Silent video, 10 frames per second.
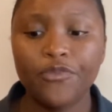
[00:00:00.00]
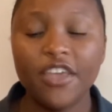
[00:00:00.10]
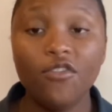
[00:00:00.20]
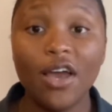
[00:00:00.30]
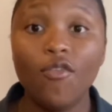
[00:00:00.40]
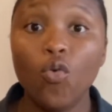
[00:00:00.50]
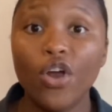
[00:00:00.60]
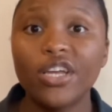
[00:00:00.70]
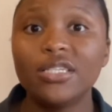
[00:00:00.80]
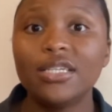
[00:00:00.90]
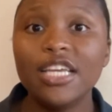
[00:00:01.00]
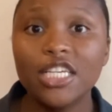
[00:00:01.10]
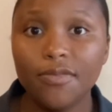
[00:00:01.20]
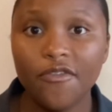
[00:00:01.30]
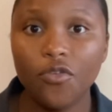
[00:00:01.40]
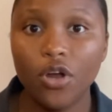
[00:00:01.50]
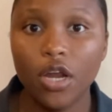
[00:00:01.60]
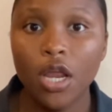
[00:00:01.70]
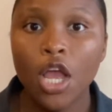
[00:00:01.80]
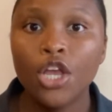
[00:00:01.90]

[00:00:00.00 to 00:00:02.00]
if you haven't worked in a niche before,